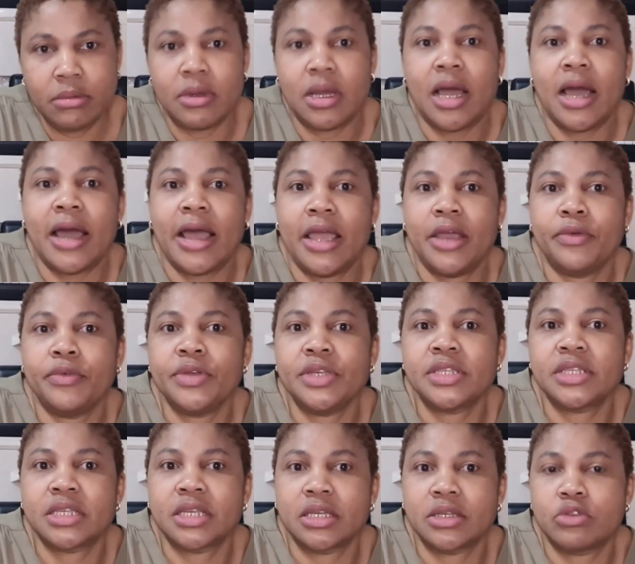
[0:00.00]
high
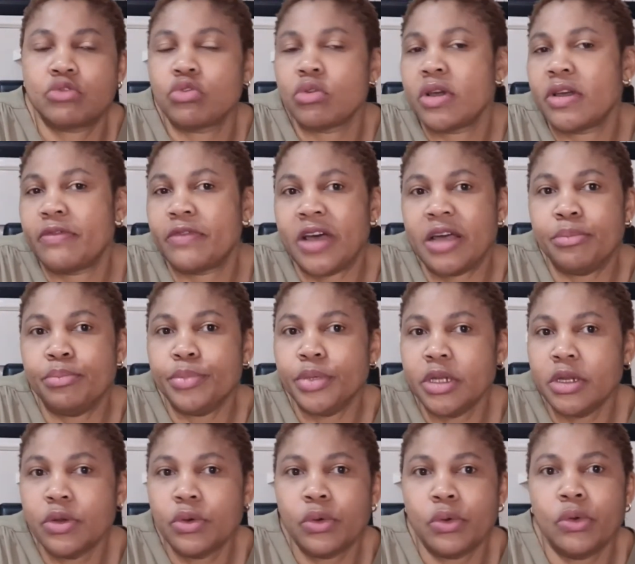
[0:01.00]
risk, 12 and
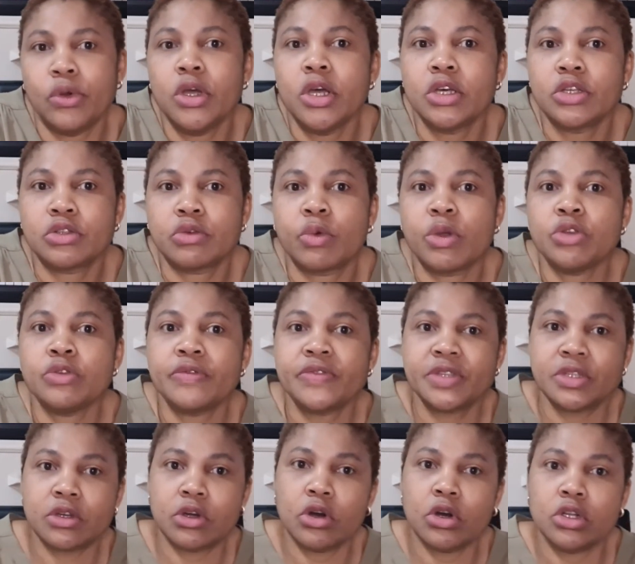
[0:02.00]
below. So when you've
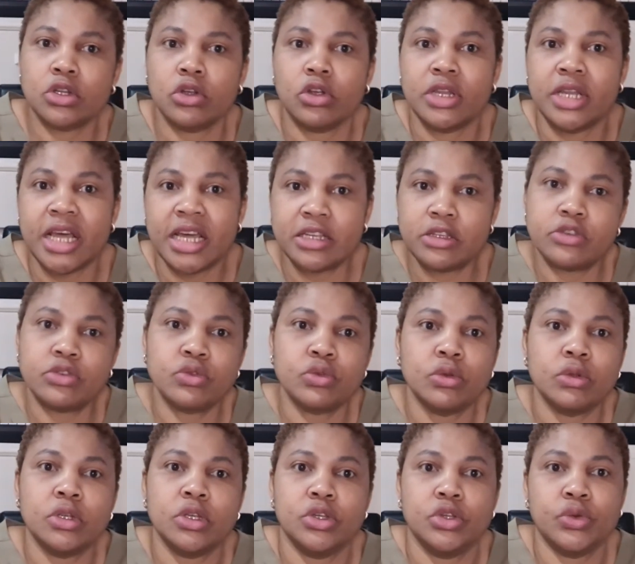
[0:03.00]
scored on that
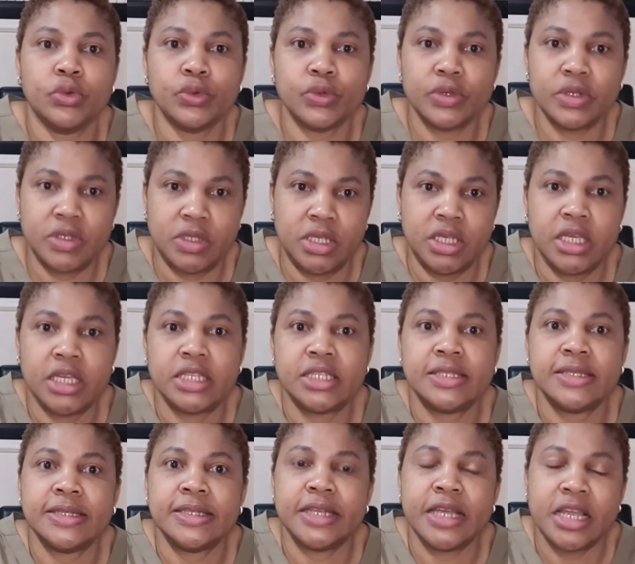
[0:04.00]
tool, you see it,
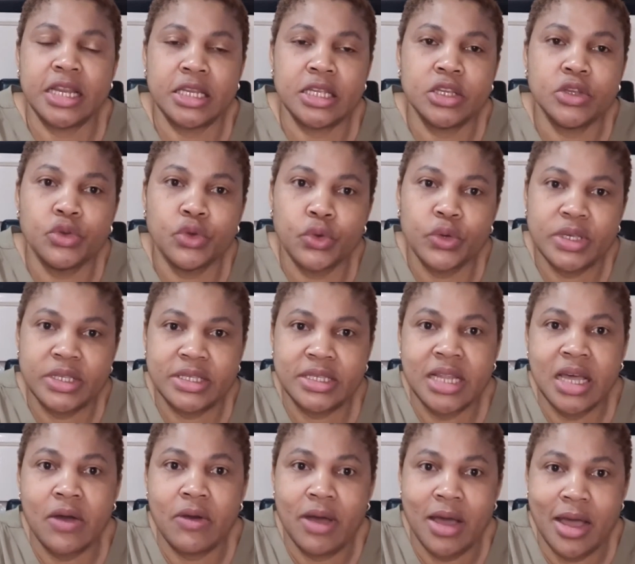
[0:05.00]
then you know it's
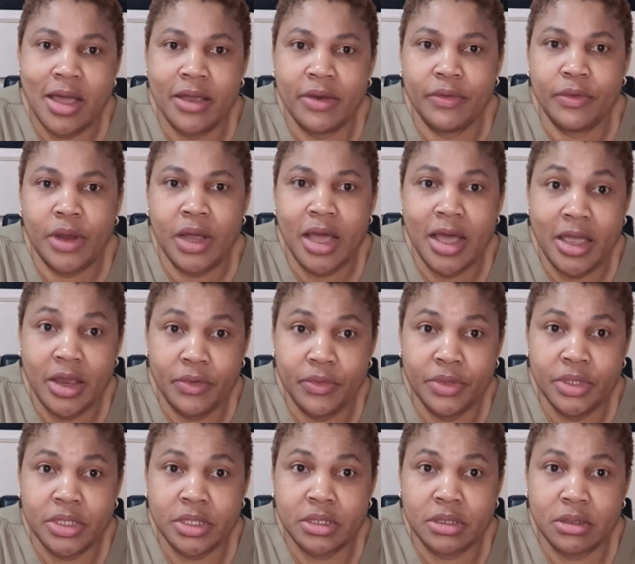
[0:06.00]
now high
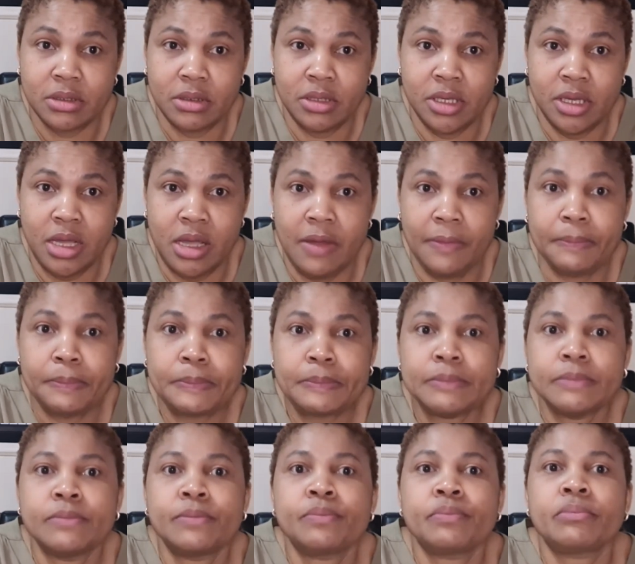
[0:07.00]
risk. Yeah,
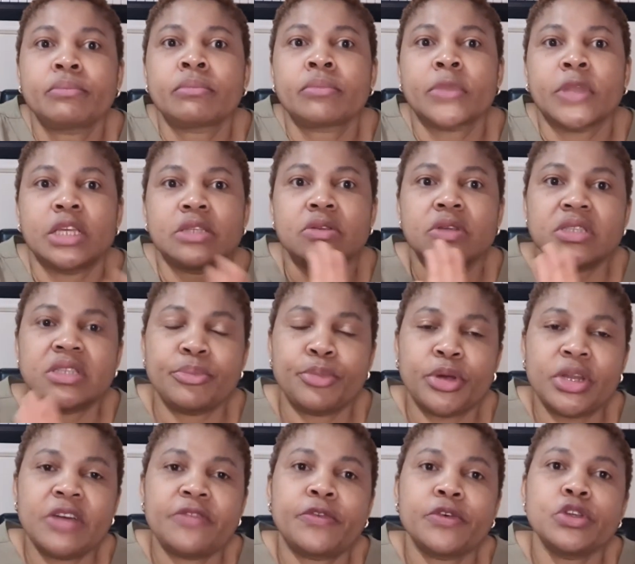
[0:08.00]
so it's
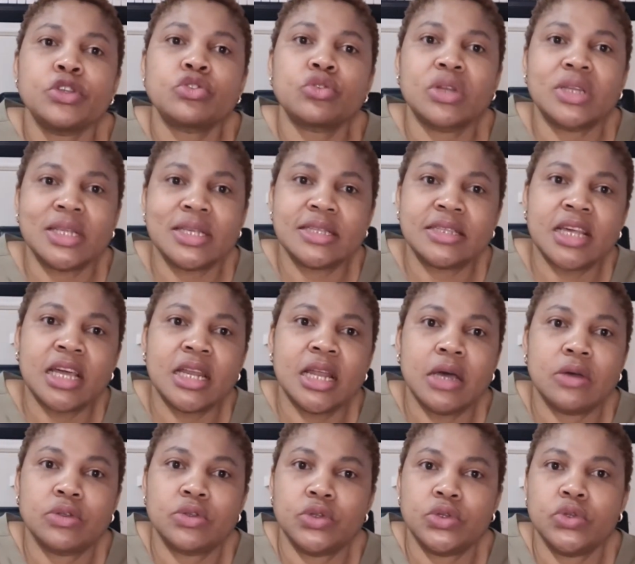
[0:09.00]
important for you to understand
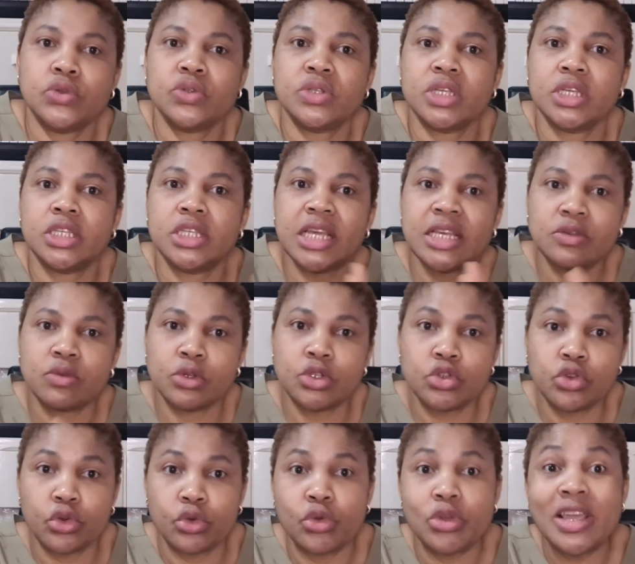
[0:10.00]
how to use it. That's what
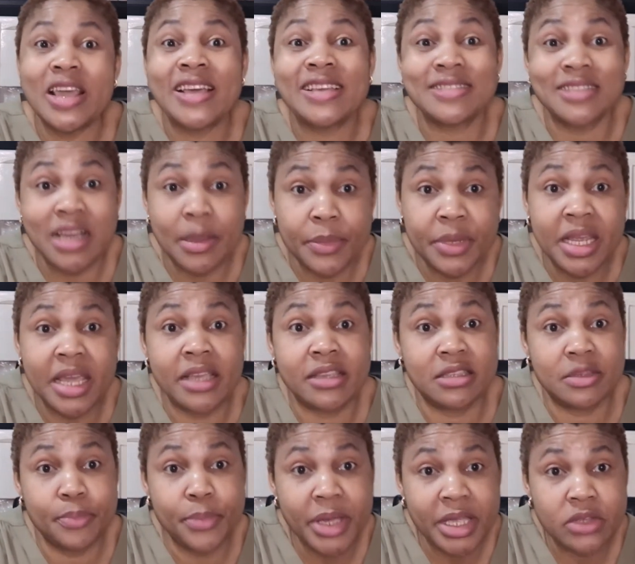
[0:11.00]
your examiner
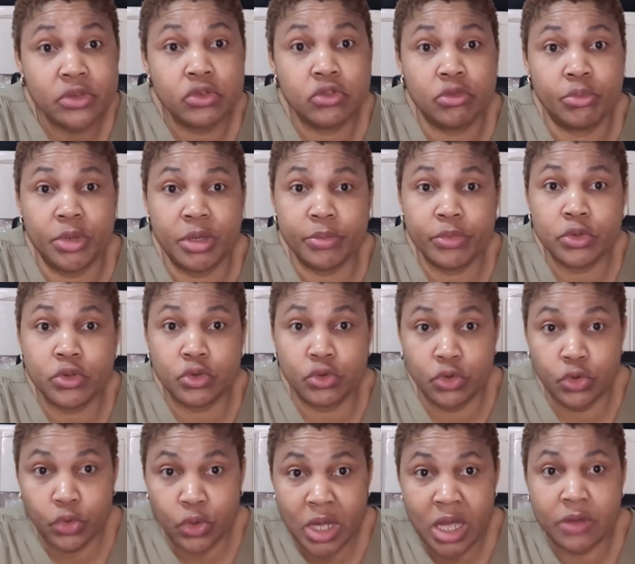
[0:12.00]
expects you to be able to
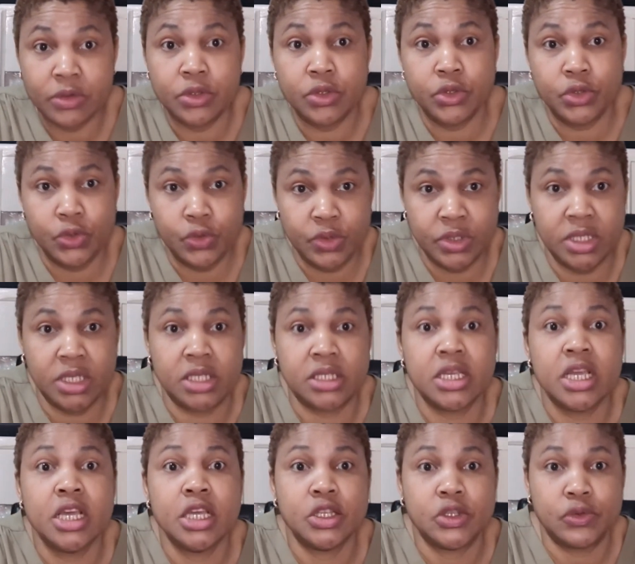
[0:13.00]
know, how to use it
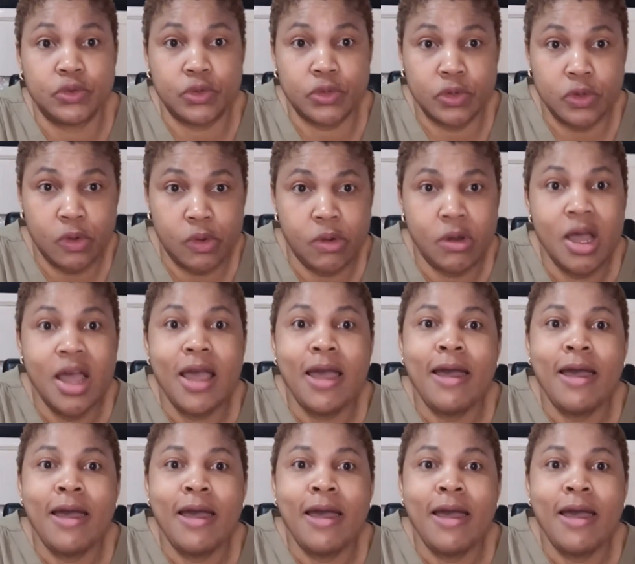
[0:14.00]
to score